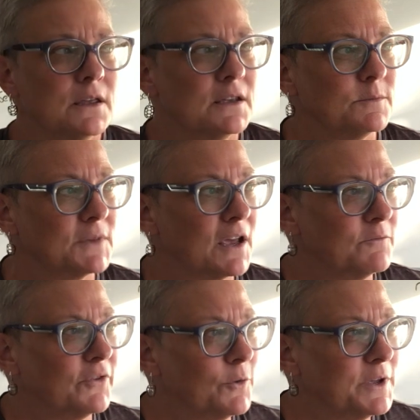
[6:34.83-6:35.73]
and I'm
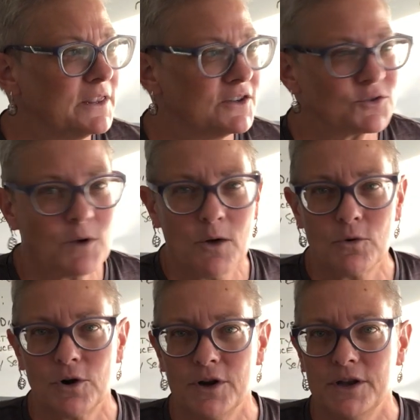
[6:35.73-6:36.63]
filming this while
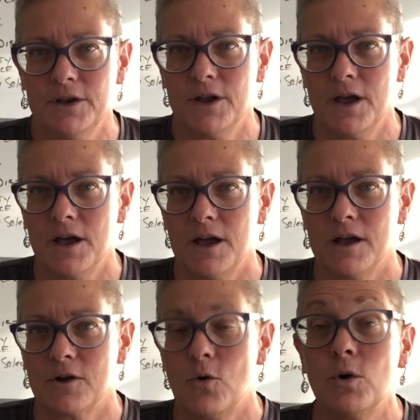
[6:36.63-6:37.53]
we're in
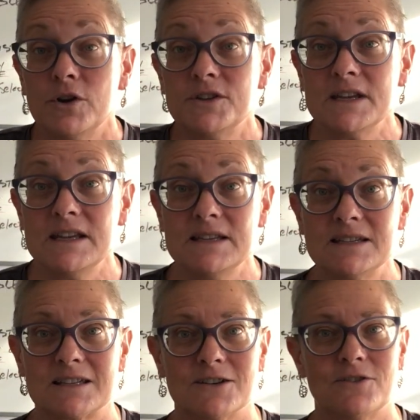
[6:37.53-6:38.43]
quarantine,
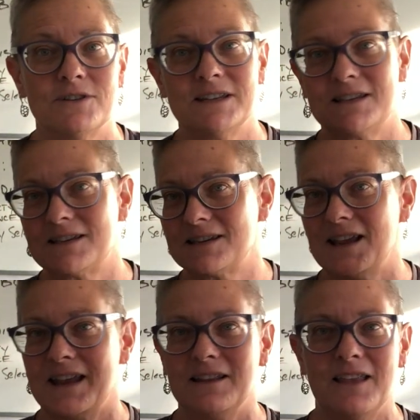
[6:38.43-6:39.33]
so it's
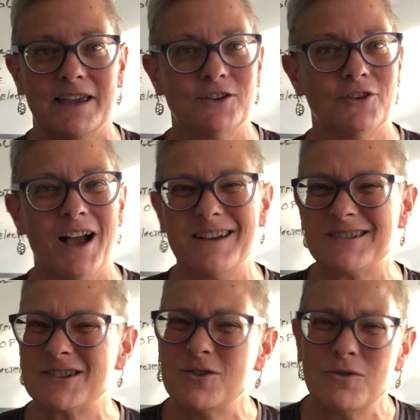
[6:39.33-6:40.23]
kind of like you're not at
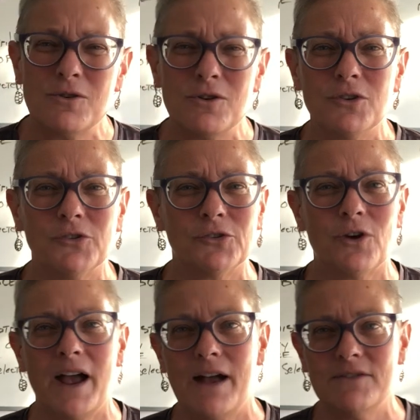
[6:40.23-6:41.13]
school, so
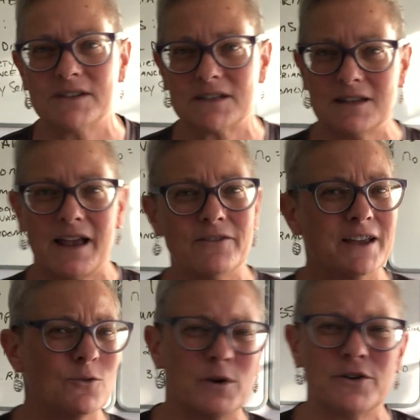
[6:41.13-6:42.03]
I have
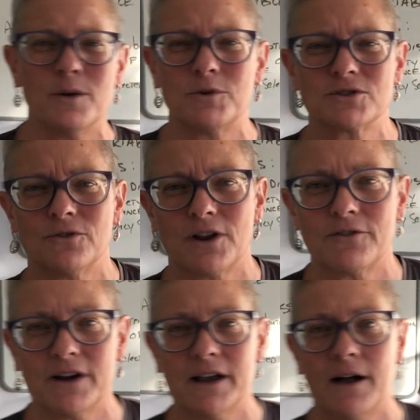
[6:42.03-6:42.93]
kind of weird numbers going on
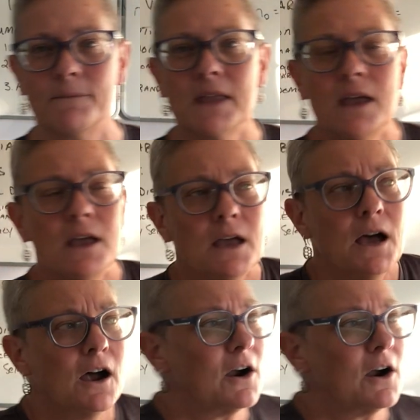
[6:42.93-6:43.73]
right now. All